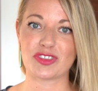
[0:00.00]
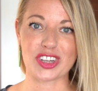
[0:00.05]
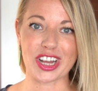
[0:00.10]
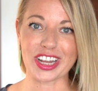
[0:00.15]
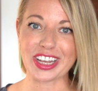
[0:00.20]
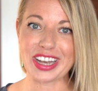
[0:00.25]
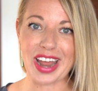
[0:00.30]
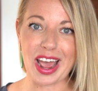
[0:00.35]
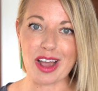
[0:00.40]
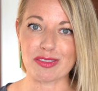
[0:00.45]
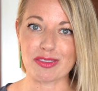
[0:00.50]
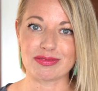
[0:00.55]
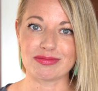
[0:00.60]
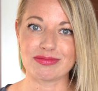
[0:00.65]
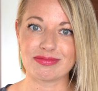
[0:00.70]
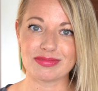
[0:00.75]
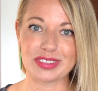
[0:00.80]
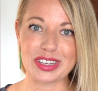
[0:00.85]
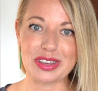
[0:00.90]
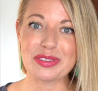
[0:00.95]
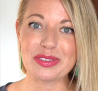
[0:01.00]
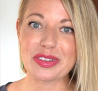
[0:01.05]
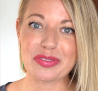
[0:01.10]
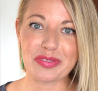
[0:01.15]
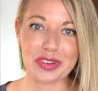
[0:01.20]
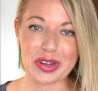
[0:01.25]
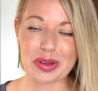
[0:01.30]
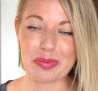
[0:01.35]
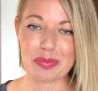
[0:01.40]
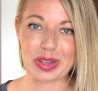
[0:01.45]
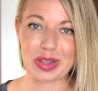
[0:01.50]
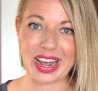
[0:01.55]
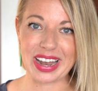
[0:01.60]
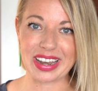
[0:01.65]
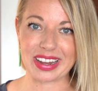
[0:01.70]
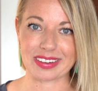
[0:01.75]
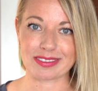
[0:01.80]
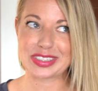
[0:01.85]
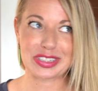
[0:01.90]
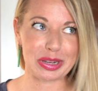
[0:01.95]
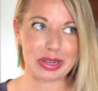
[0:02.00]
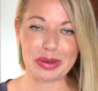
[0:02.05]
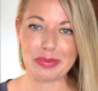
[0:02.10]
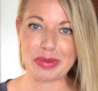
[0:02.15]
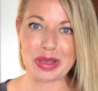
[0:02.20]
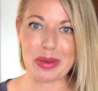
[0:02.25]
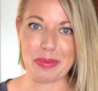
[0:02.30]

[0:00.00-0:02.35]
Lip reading: check it out. Use it for your planning. It's gonna be